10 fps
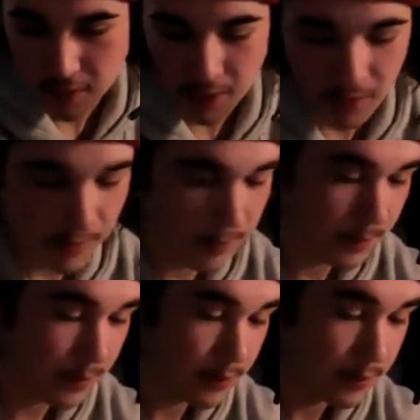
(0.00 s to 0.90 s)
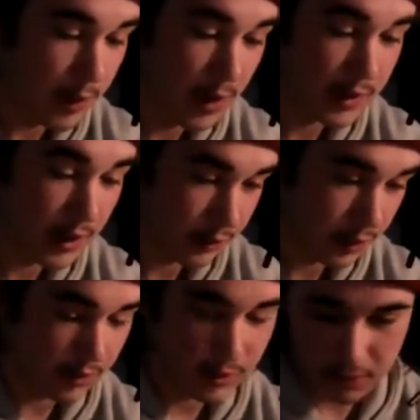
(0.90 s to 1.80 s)
Um, but
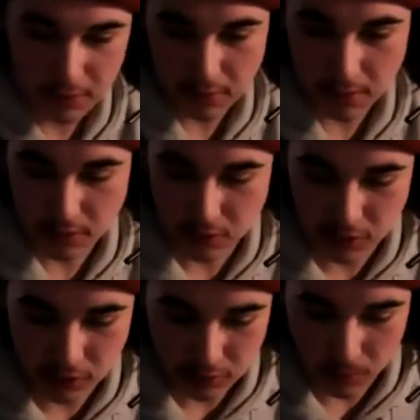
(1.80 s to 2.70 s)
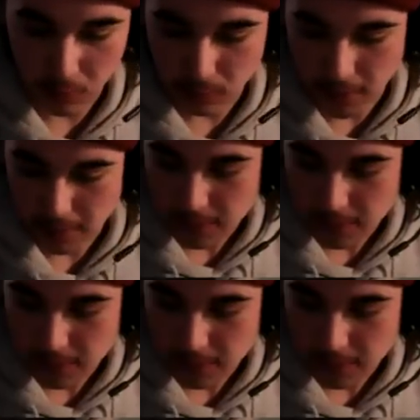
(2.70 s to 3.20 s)
definitely not just a normal rare.